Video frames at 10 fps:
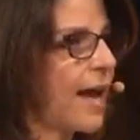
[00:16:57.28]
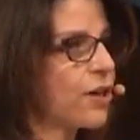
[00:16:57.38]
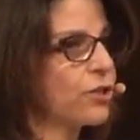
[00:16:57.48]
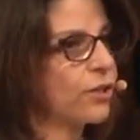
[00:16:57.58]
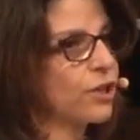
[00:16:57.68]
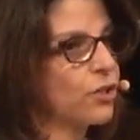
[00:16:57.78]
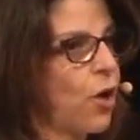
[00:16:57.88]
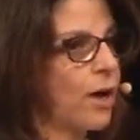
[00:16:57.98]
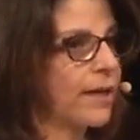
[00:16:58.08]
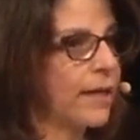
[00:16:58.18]
actually
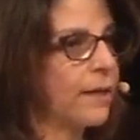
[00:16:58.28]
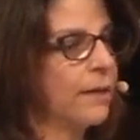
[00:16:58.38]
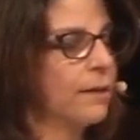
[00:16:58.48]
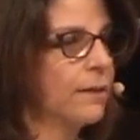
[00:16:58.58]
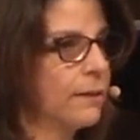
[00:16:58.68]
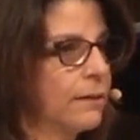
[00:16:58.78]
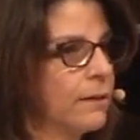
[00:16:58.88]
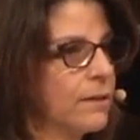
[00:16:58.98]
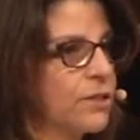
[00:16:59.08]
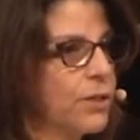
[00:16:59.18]
talking
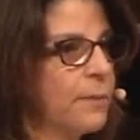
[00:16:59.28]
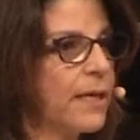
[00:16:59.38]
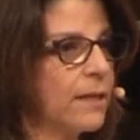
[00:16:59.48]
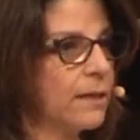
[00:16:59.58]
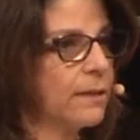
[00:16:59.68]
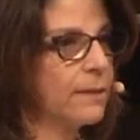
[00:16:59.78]
to me